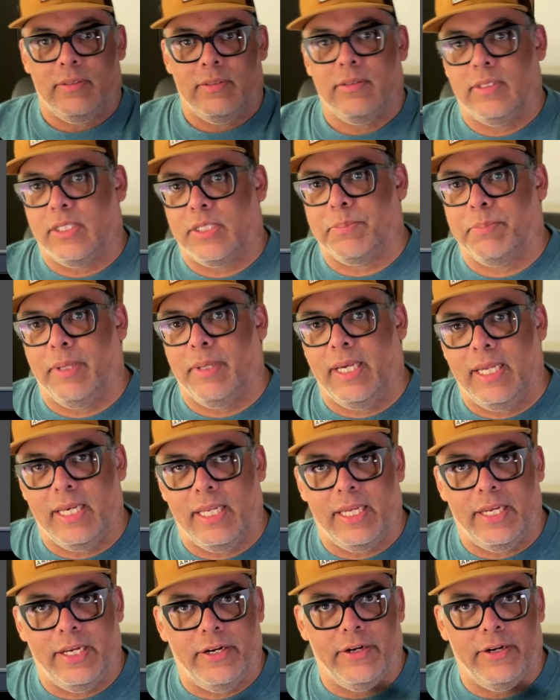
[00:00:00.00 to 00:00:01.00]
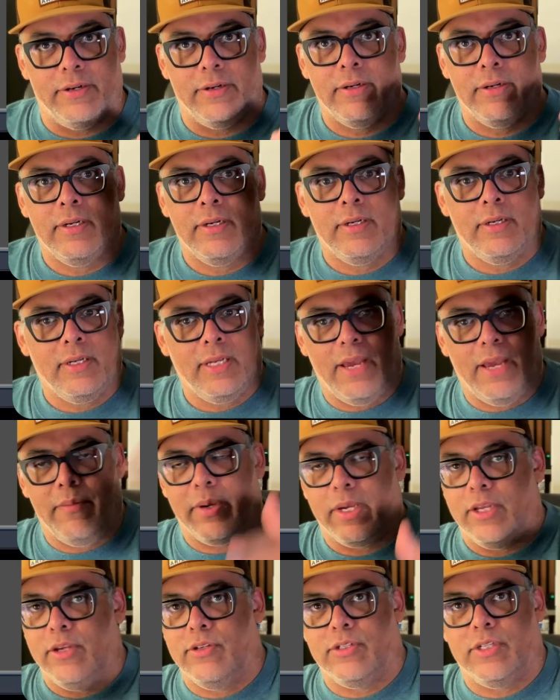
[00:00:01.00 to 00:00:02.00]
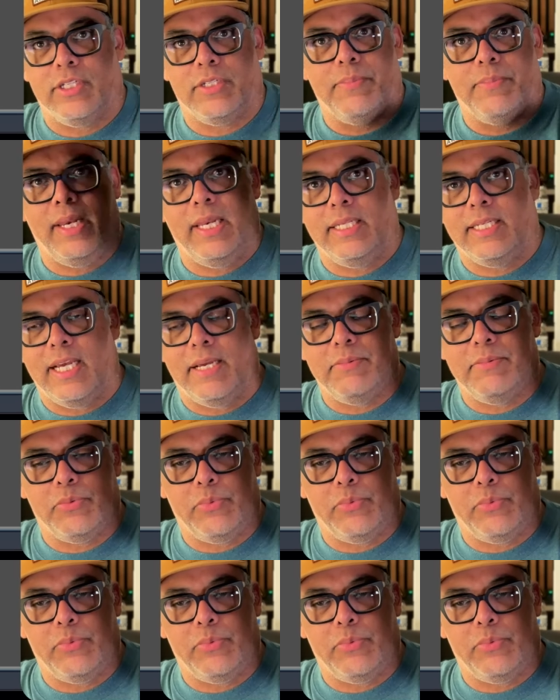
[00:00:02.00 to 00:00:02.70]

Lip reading: display it here, and we can use it as many times as we